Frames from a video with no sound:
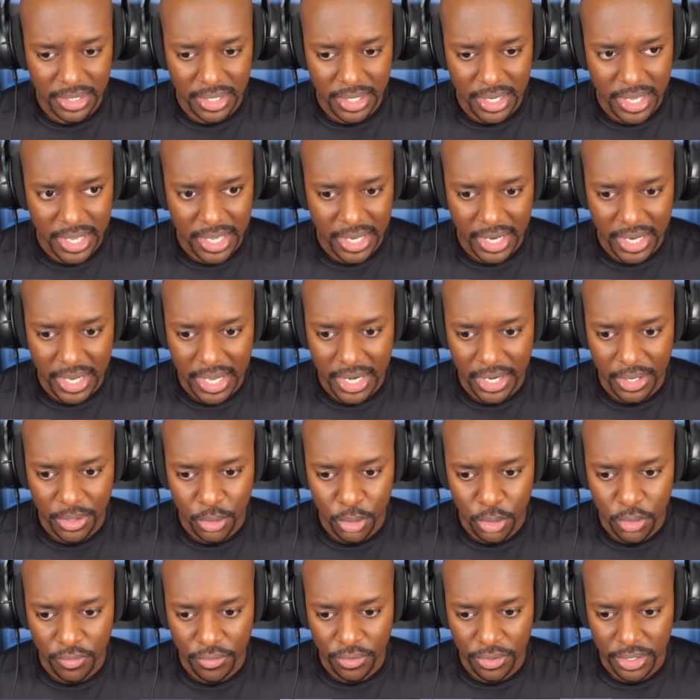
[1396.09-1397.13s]
I gotta
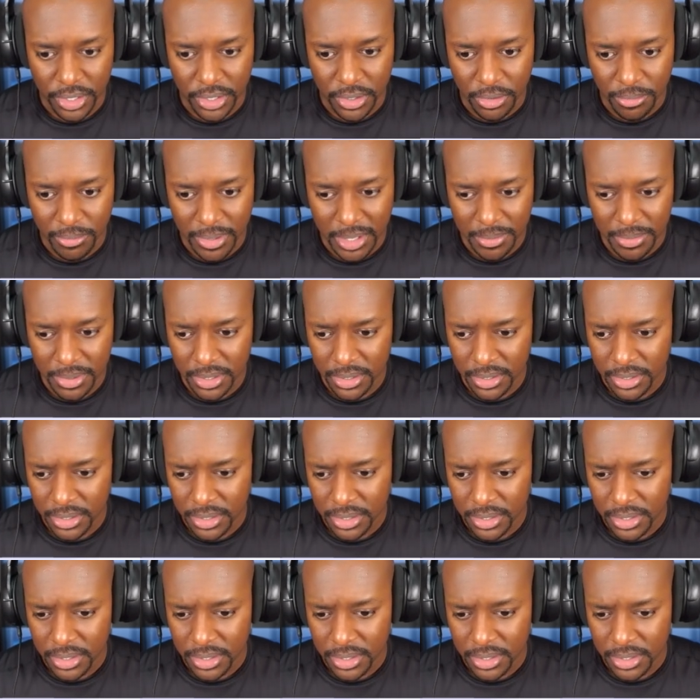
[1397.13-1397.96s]
go over here, maybe?